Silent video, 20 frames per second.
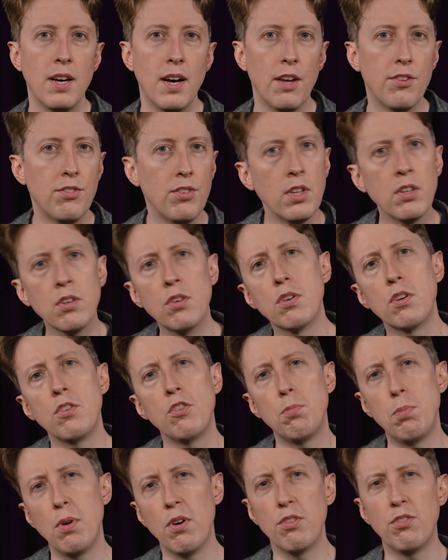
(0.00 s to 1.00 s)
A single
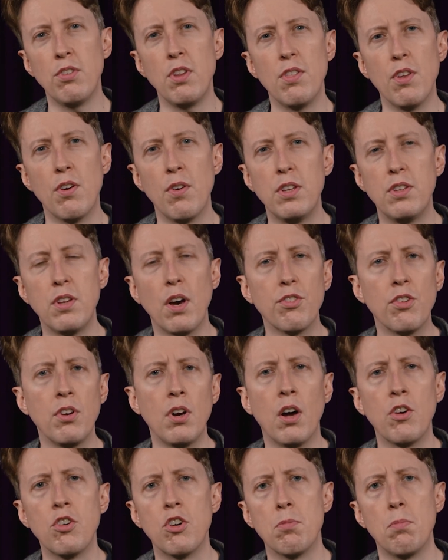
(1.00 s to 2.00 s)
conspiracy theory doesn't
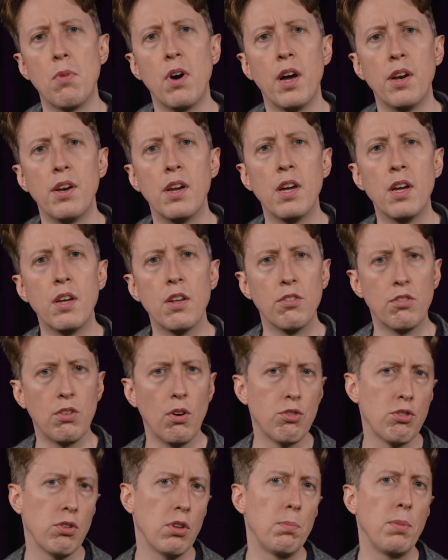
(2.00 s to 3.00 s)
undermine
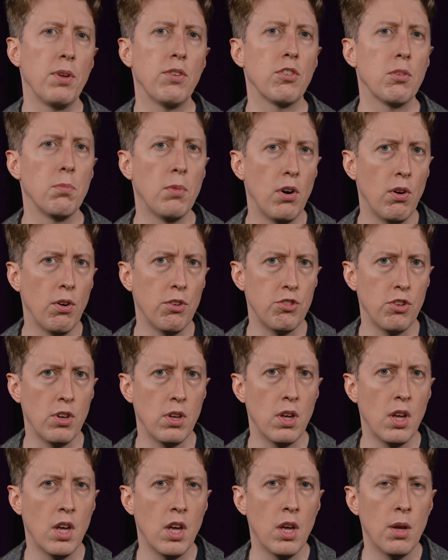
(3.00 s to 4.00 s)
social
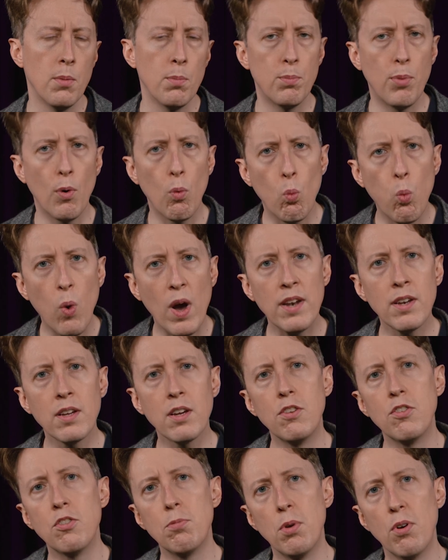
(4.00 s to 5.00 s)
epistemology, but when
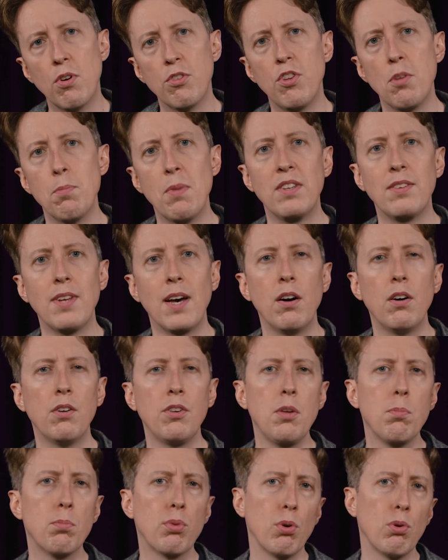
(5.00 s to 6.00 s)
conspiracy
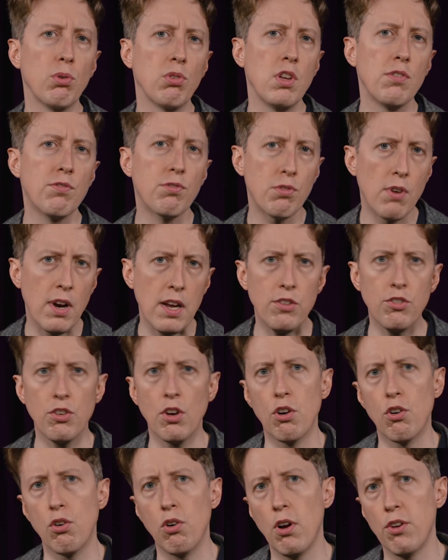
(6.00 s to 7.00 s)
mentality proliferates
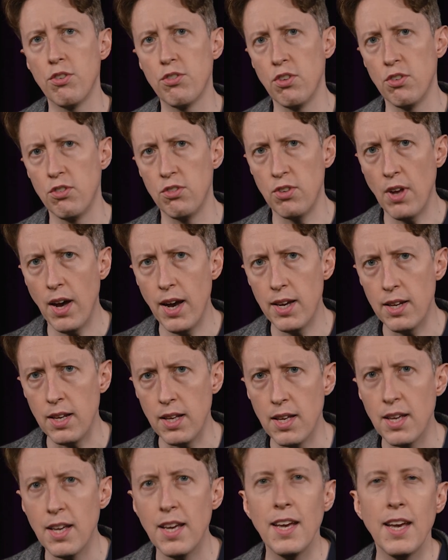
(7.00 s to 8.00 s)
across
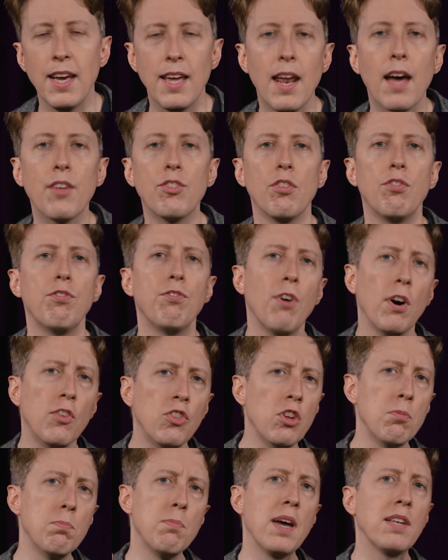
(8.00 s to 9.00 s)
society, it has a
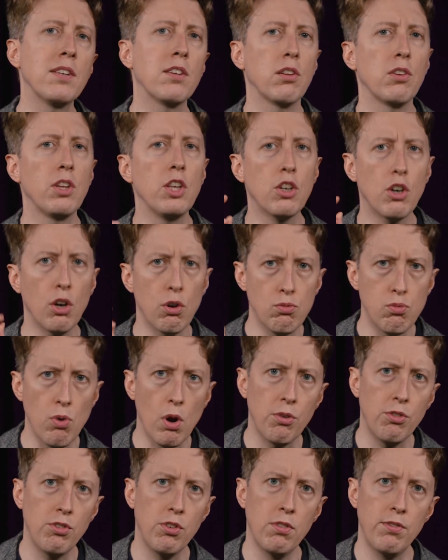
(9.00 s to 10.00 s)
fundamentally
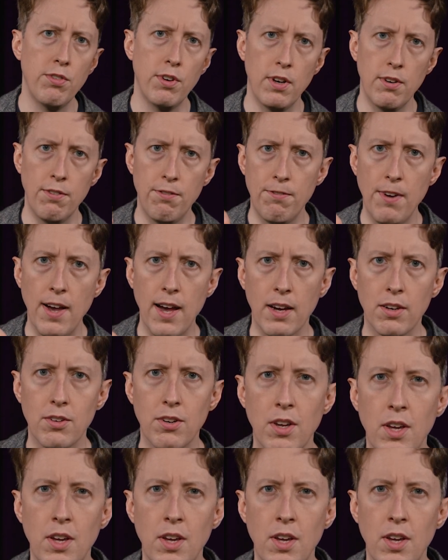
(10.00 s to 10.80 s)
corrosive effect.